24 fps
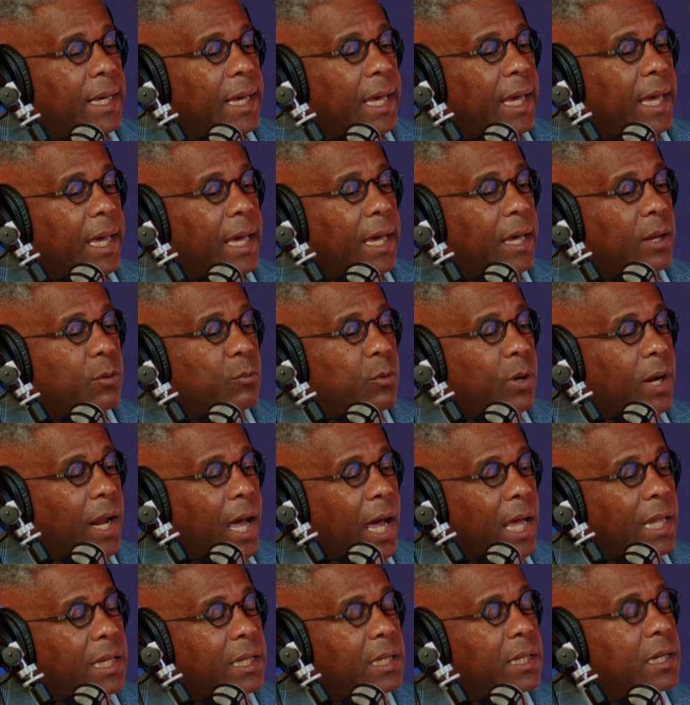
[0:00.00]
And when
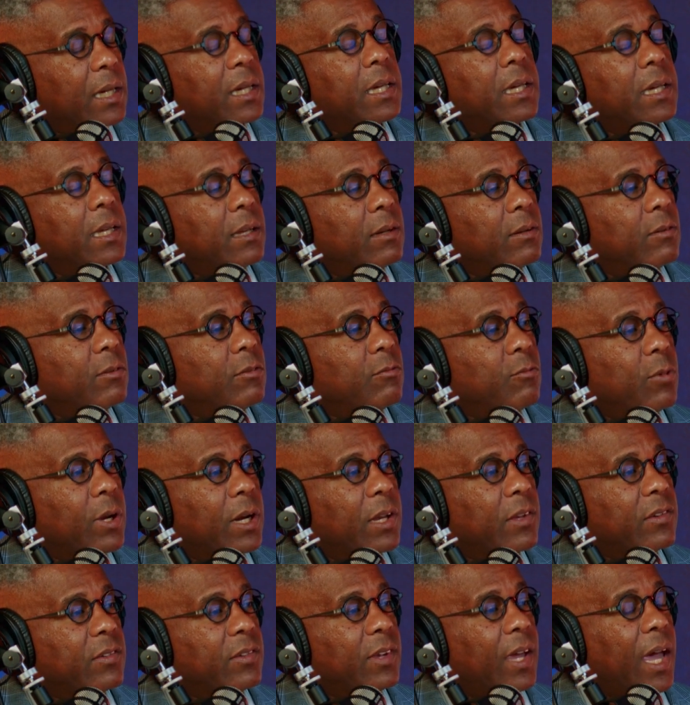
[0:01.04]
I look at what
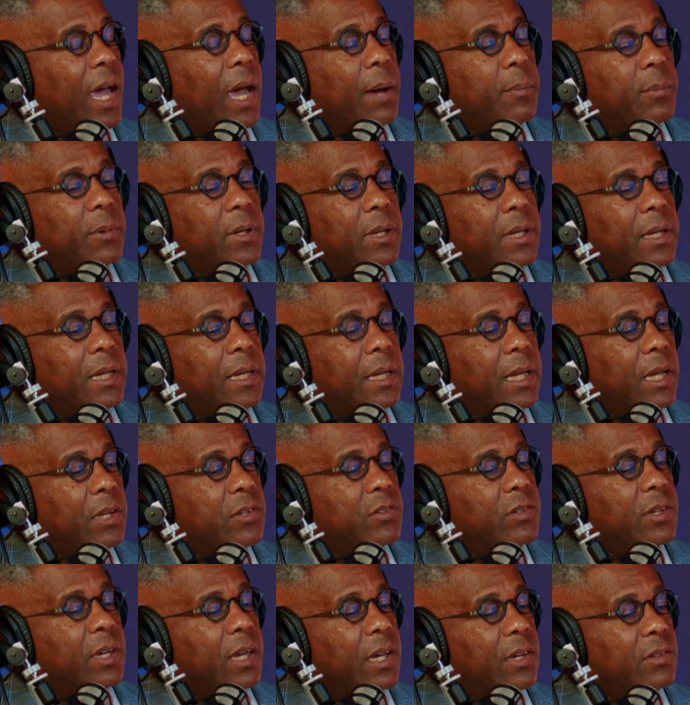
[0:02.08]
is happening in
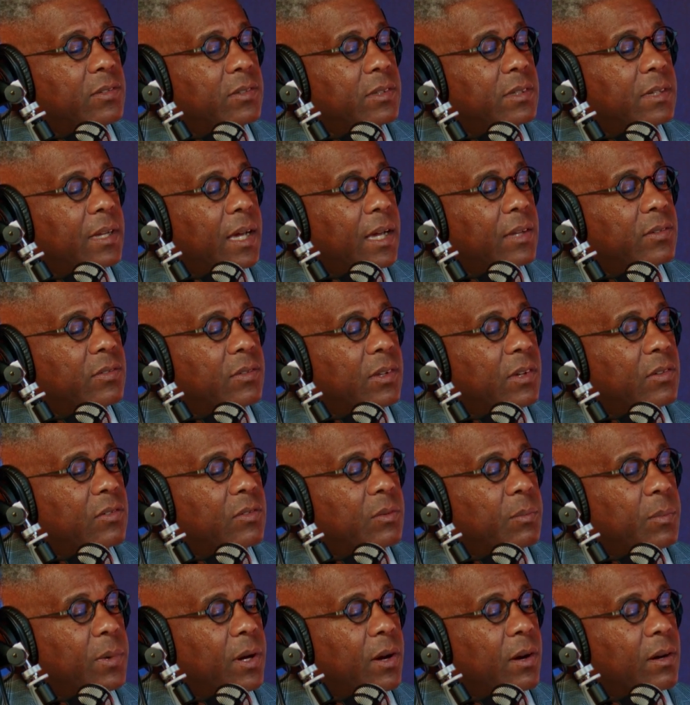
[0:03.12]
education in the United States
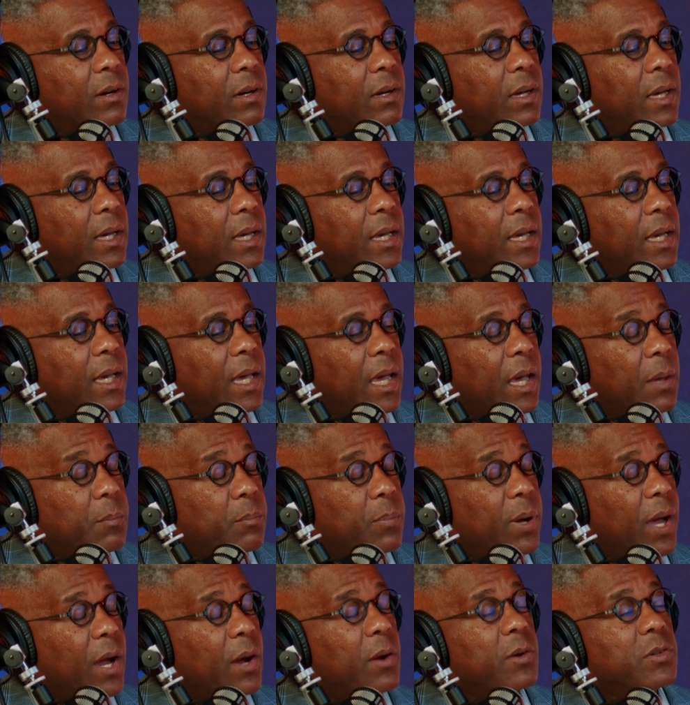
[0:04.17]
of America, and
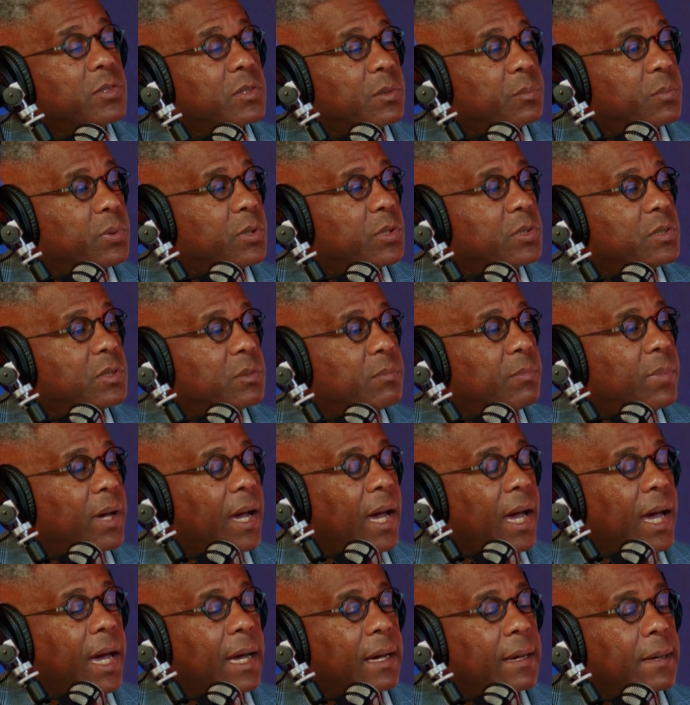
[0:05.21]
parents are pushing
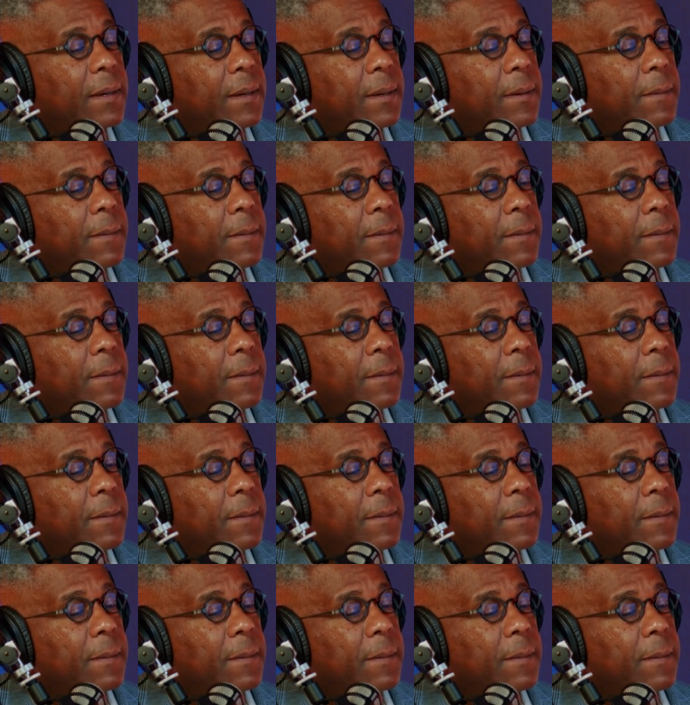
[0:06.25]
back,